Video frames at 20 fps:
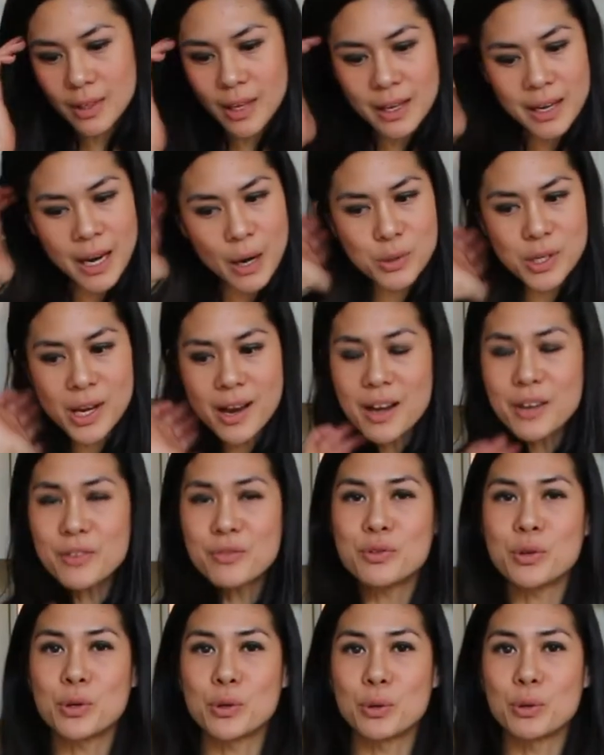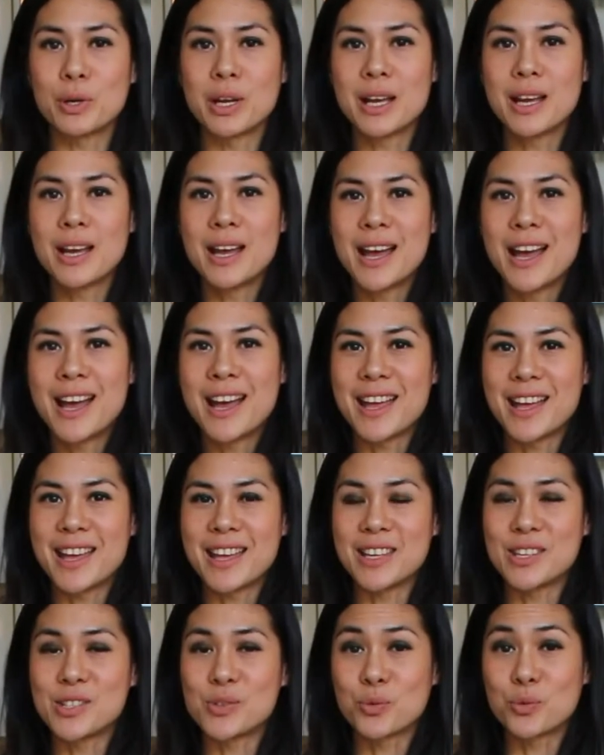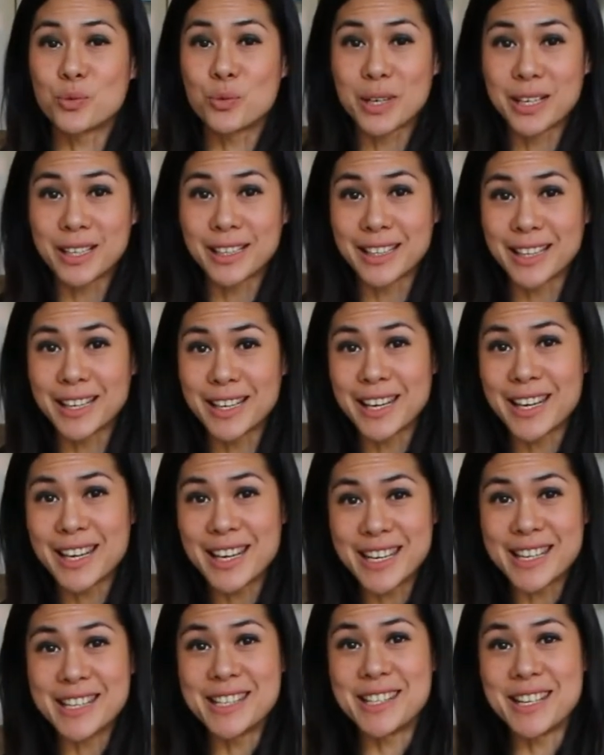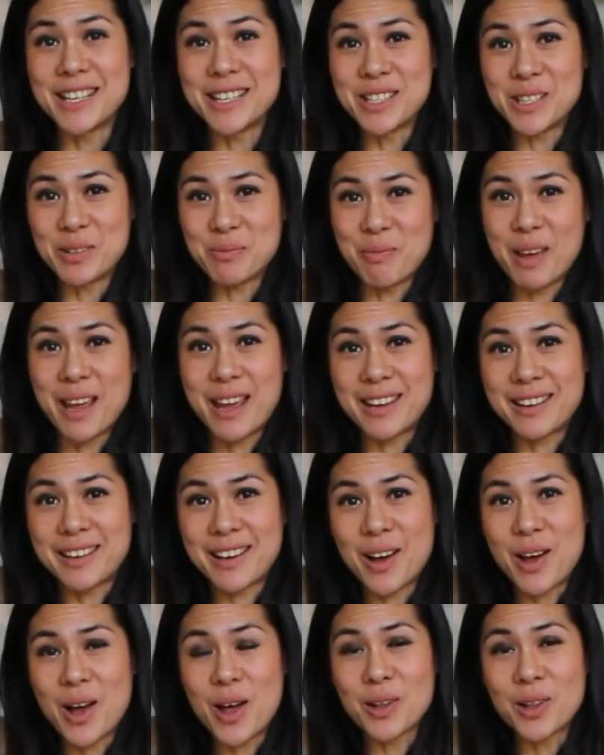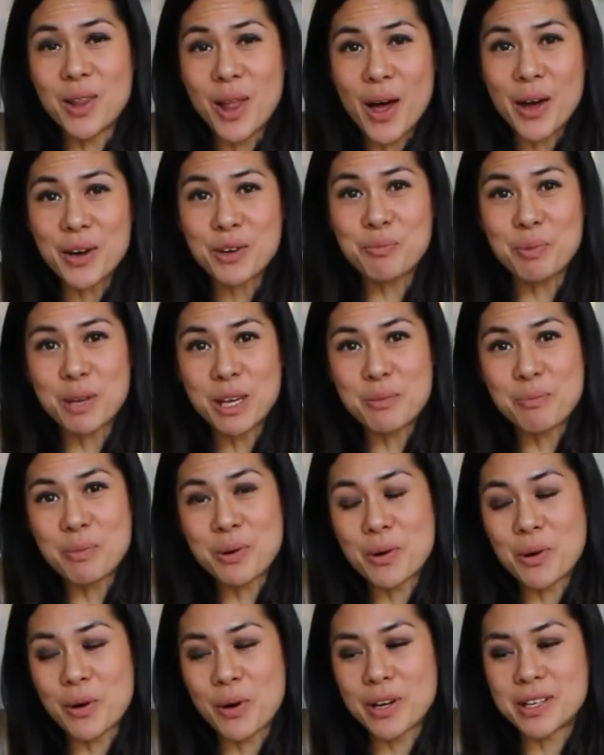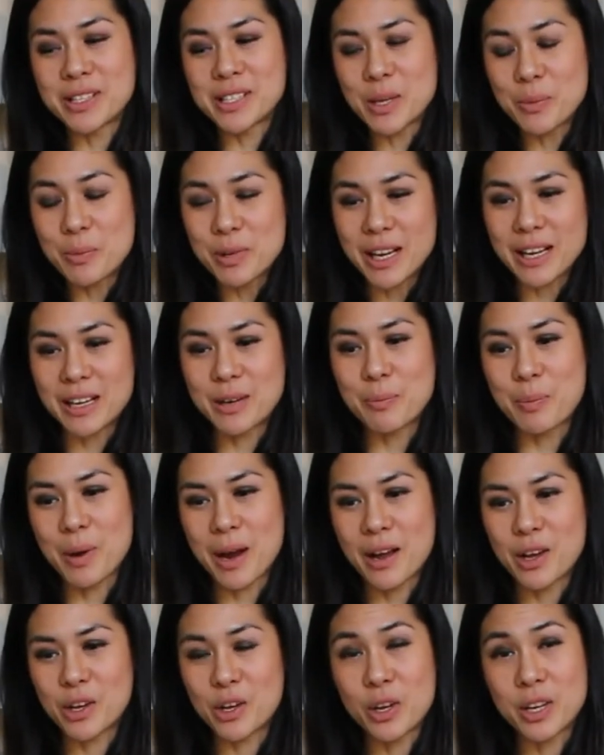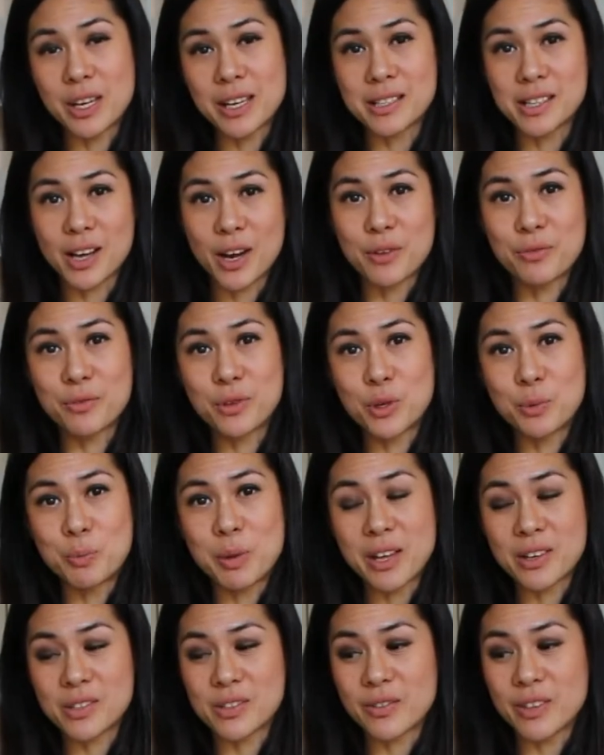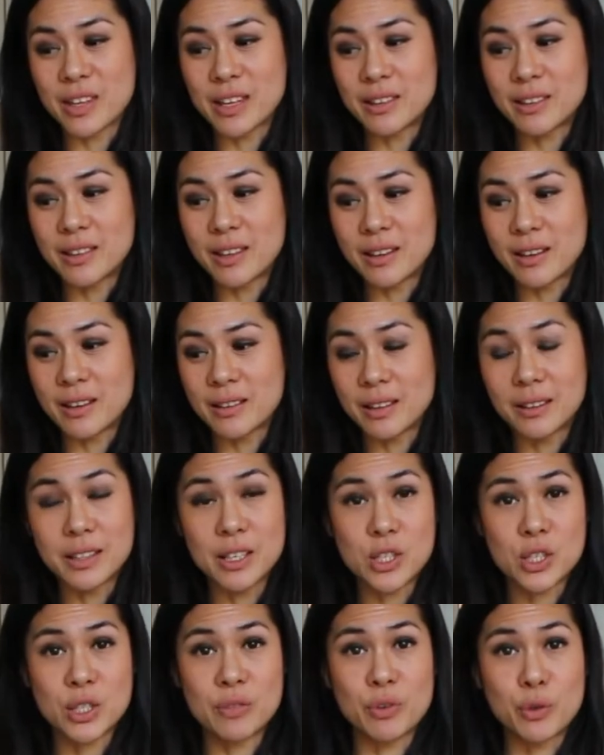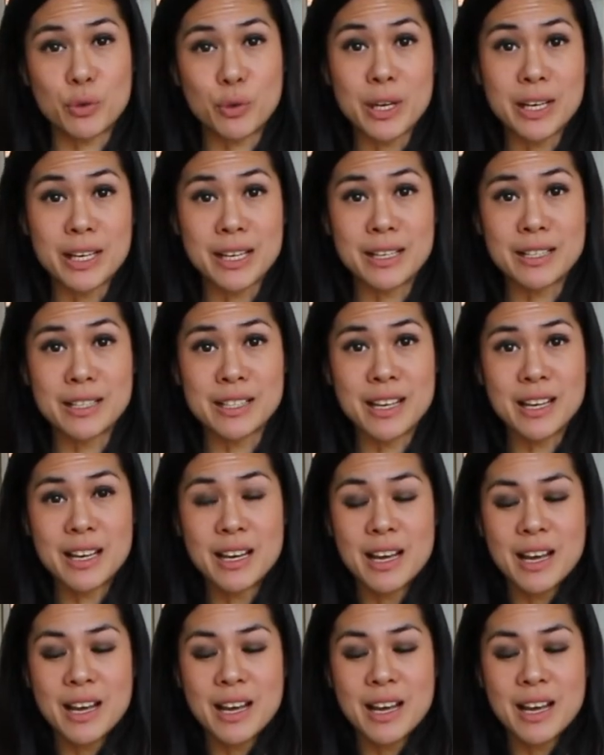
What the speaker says: Now Thai food is really easy to make. A lot of people are intimidated by cooking Thai food because of the list of ingredients.